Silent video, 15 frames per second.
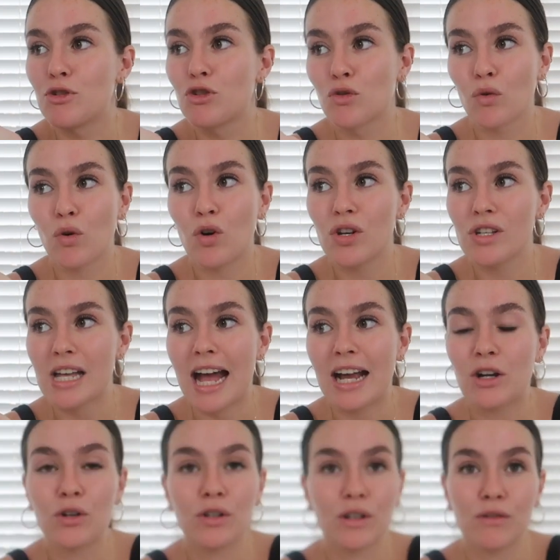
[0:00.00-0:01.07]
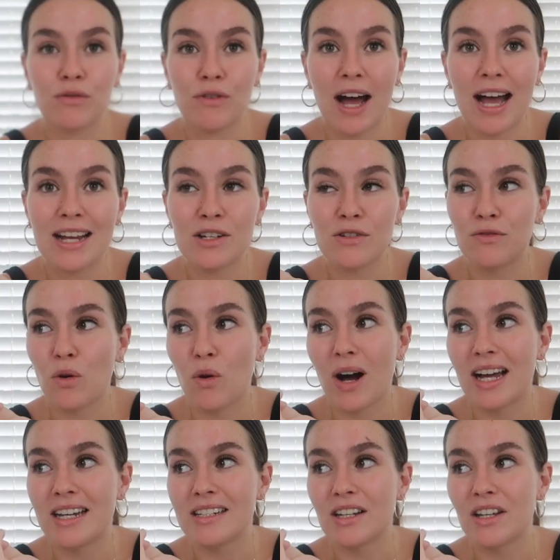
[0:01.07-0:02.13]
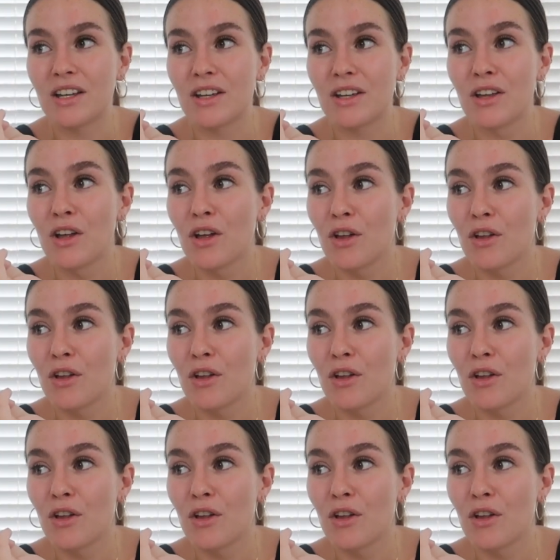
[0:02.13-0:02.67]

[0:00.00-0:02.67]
Drawers I couldn't find for under